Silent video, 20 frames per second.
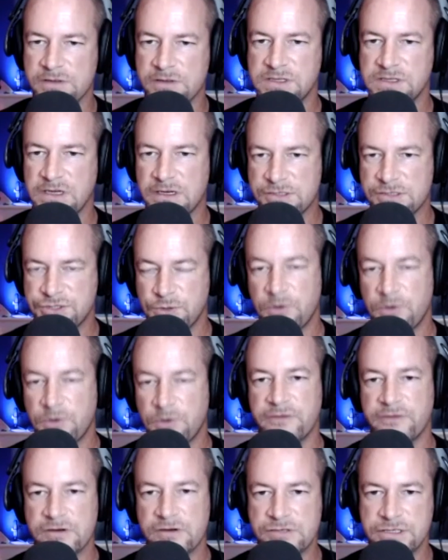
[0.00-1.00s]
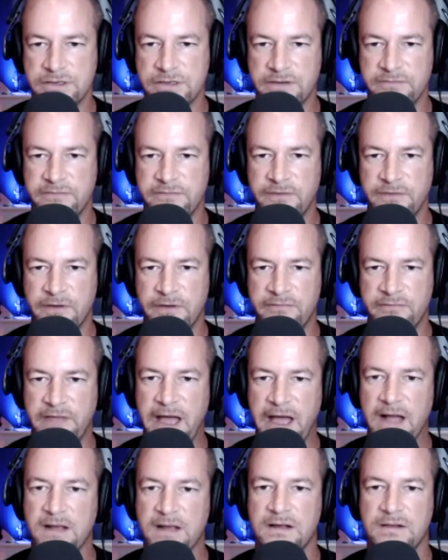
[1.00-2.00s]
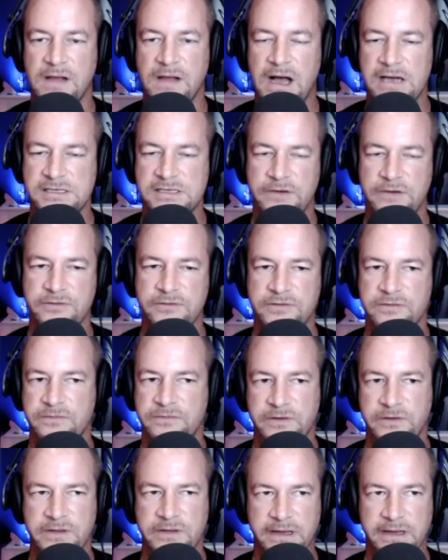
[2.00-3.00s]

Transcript: a shorter version of that collage, I was really